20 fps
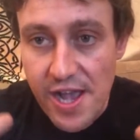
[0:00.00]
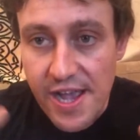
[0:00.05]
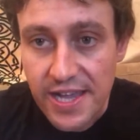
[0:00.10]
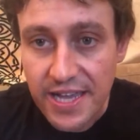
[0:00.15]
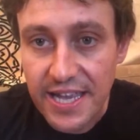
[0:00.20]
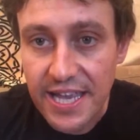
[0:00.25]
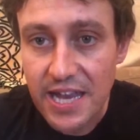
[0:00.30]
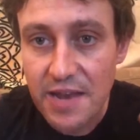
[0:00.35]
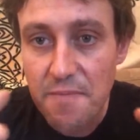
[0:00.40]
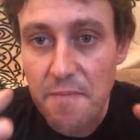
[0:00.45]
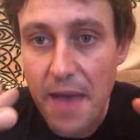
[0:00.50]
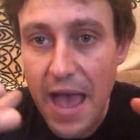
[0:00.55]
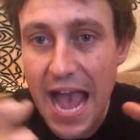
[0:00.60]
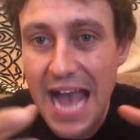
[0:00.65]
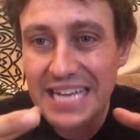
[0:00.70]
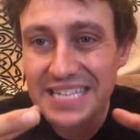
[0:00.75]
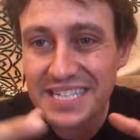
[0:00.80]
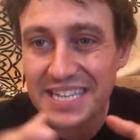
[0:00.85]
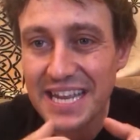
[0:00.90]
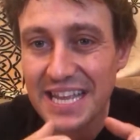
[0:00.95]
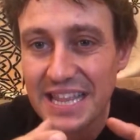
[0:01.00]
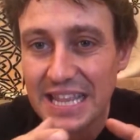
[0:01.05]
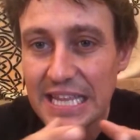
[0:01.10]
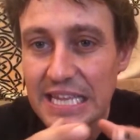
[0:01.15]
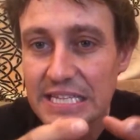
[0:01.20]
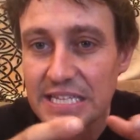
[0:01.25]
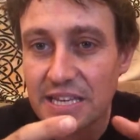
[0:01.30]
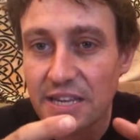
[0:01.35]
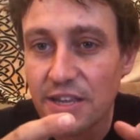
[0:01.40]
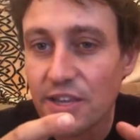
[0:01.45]
can amass in
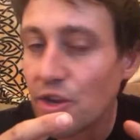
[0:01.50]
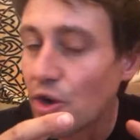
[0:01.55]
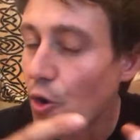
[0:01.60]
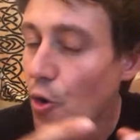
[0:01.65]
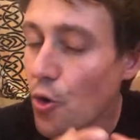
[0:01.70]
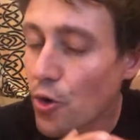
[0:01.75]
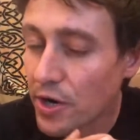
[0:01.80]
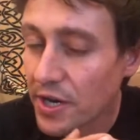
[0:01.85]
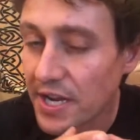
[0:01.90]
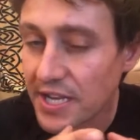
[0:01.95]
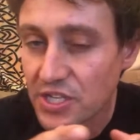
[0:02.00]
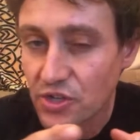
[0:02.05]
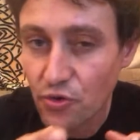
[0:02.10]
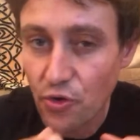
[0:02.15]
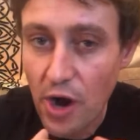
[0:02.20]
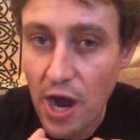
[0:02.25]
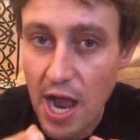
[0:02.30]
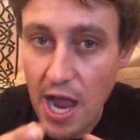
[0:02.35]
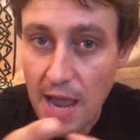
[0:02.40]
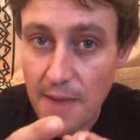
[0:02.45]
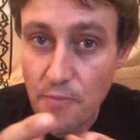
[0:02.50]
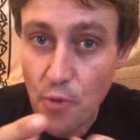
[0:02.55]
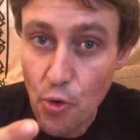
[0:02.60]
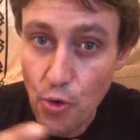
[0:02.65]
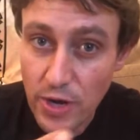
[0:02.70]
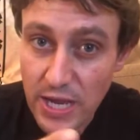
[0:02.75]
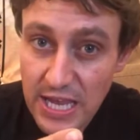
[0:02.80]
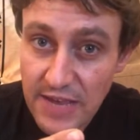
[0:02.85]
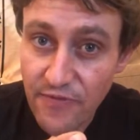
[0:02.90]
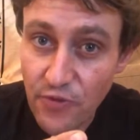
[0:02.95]
these, you know, organized crime or
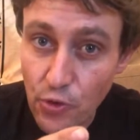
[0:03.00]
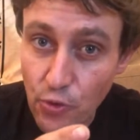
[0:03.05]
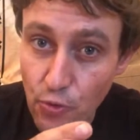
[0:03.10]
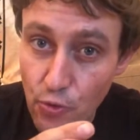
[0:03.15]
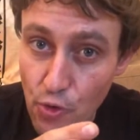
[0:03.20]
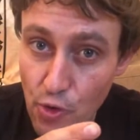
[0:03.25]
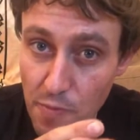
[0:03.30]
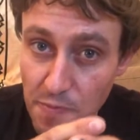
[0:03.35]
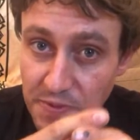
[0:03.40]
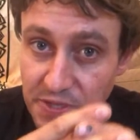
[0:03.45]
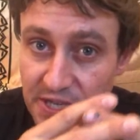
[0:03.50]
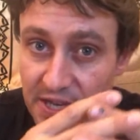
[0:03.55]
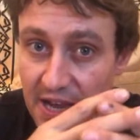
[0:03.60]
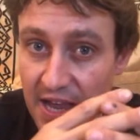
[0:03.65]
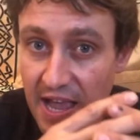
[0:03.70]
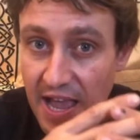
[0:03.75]
evil groups